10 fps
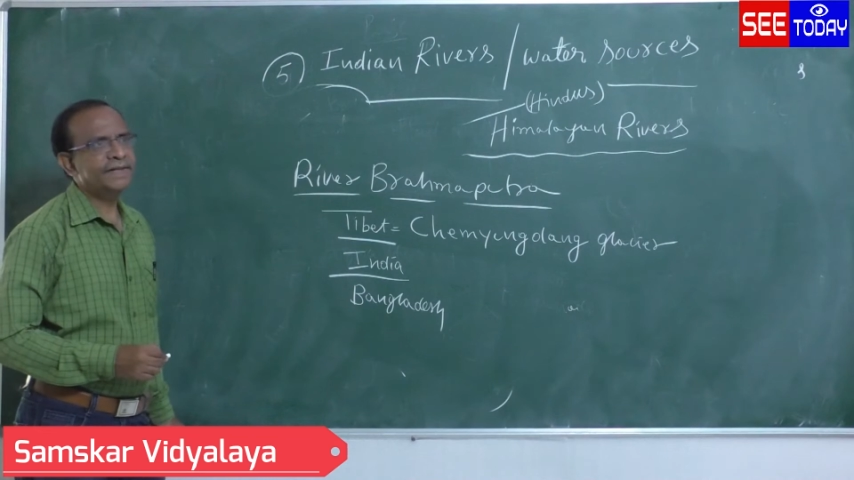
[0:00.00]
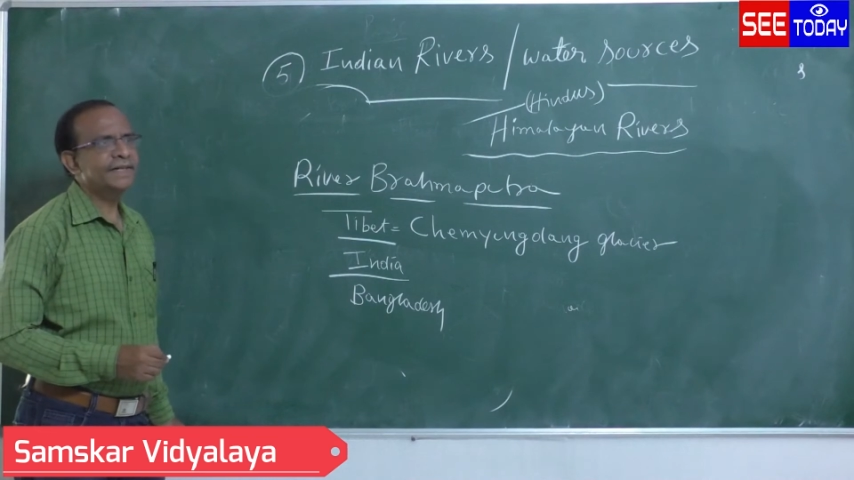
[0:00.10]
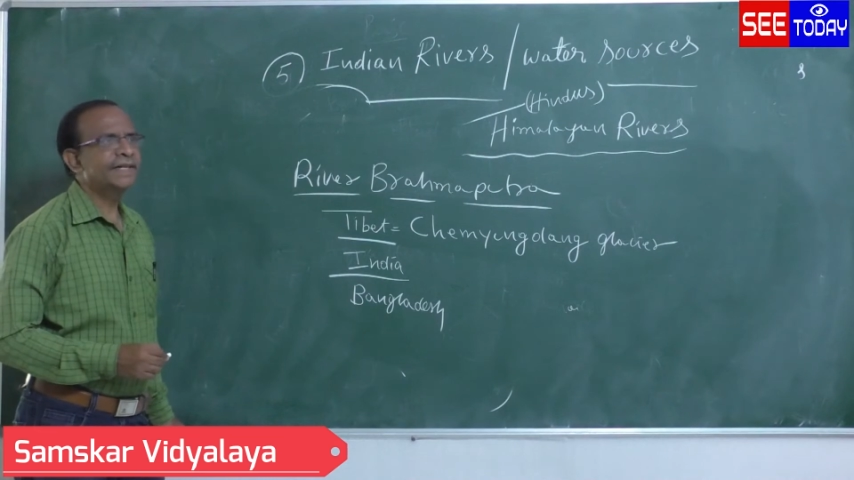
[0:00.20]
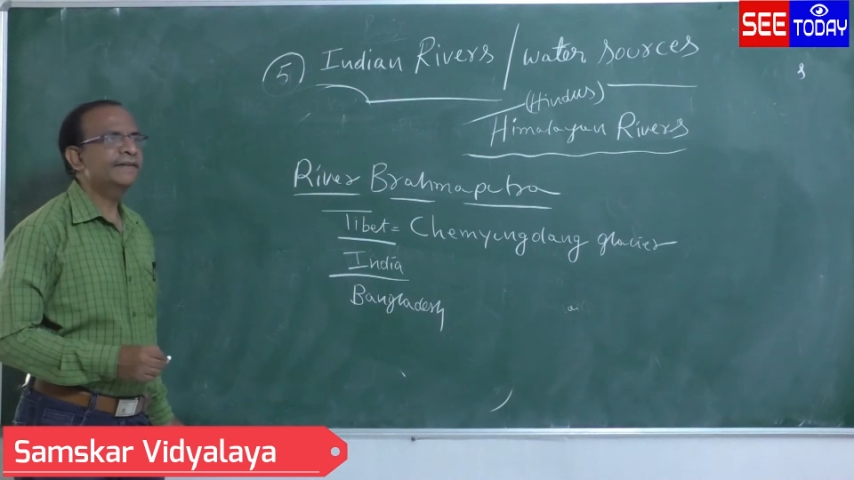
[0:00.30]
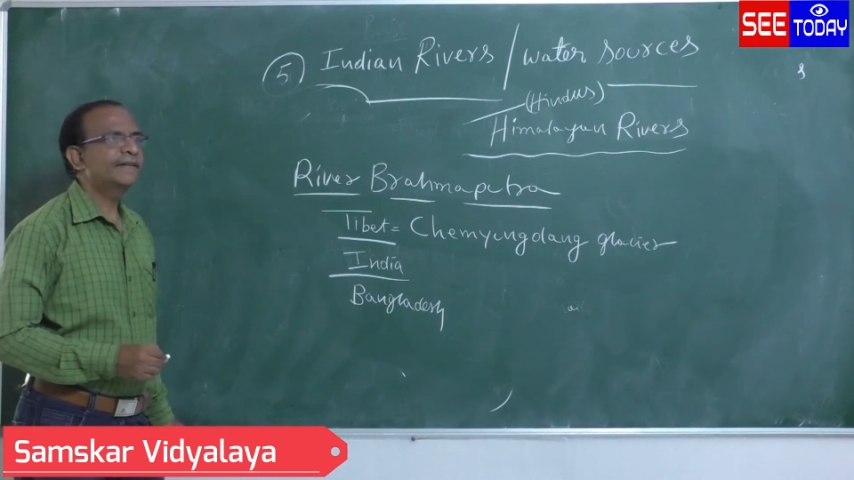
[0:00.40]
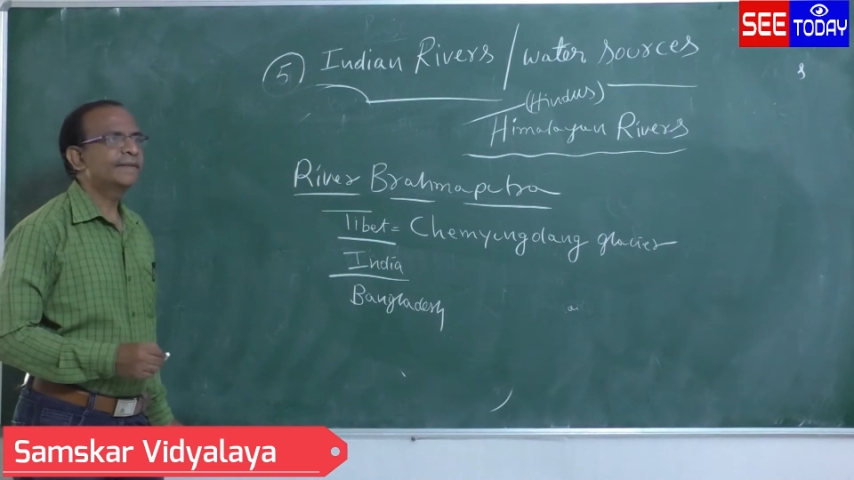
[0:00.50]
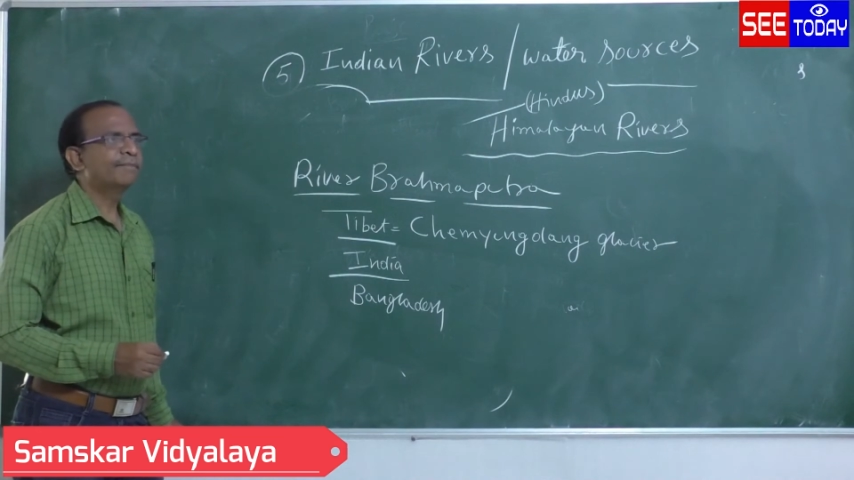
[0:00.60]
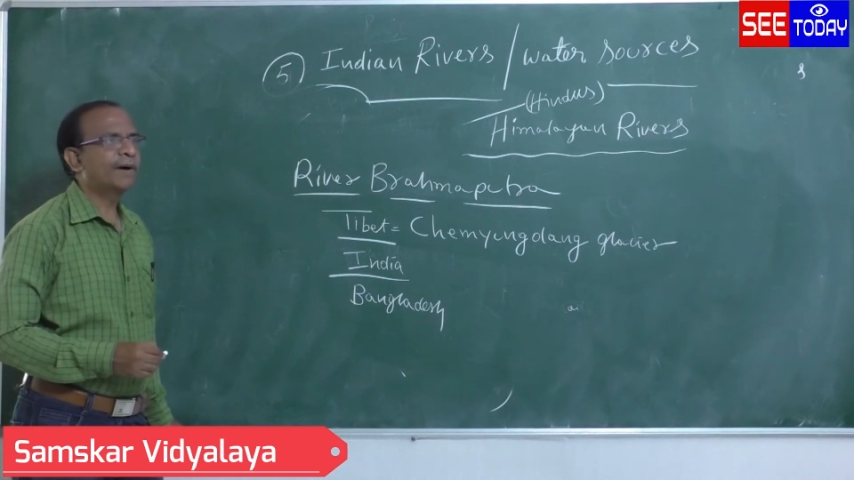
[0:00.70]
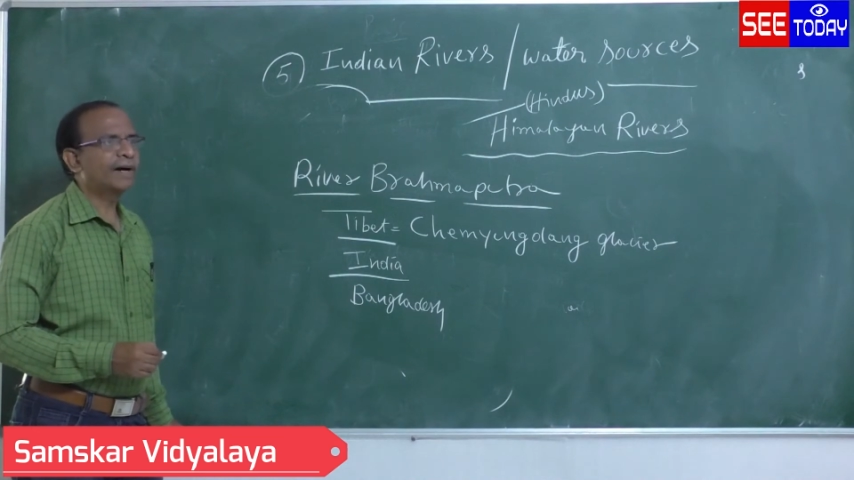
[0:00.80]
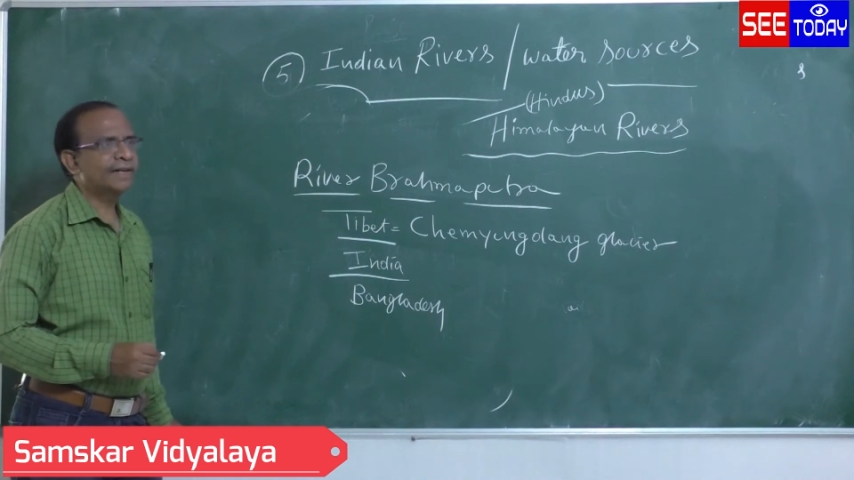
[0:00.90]
India, in
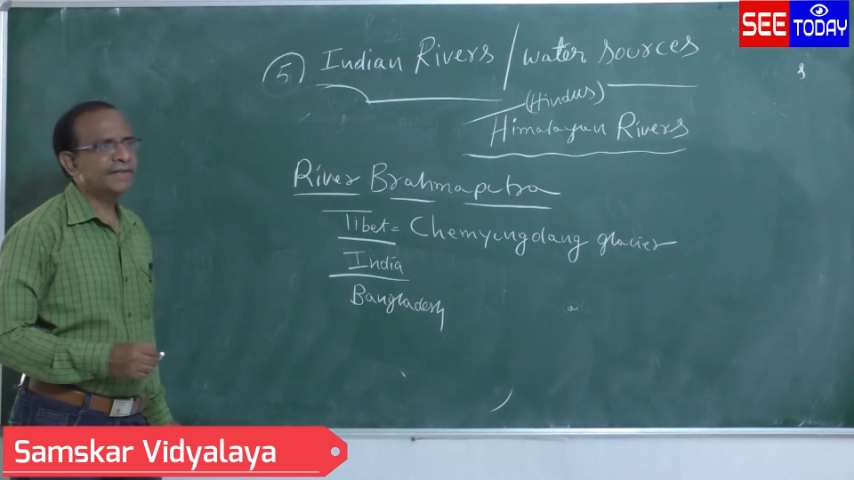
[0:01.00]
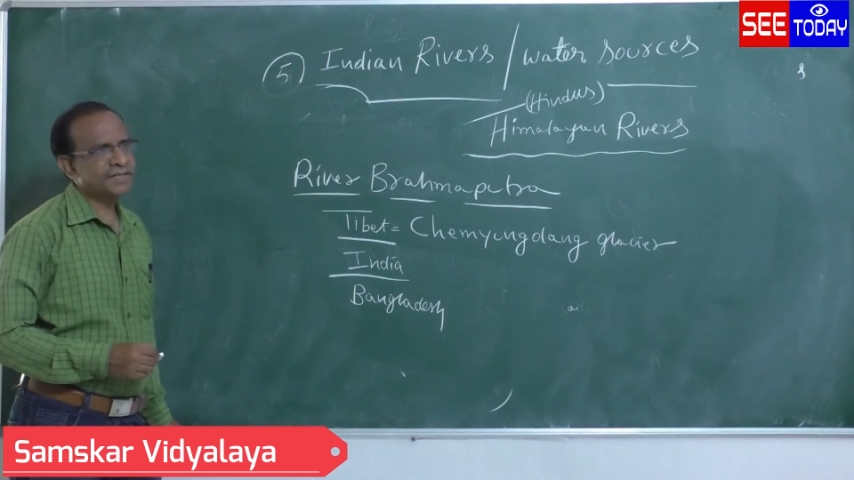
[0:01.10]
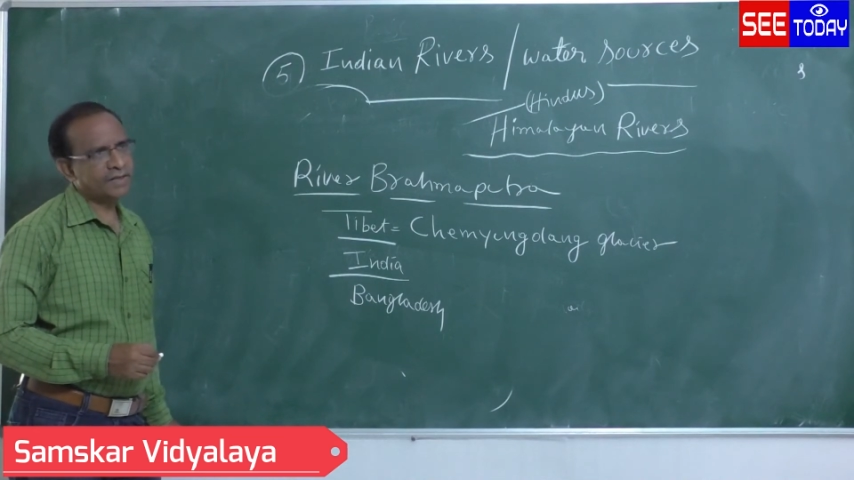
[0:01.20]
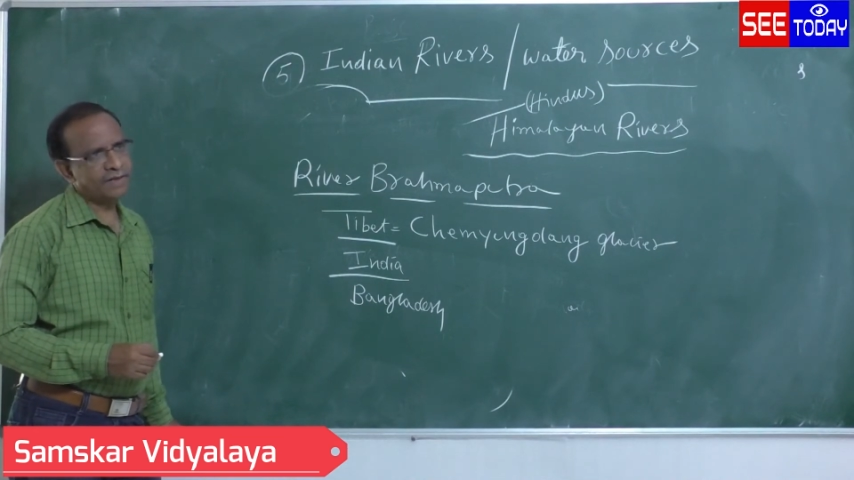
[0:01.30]
Bangladesh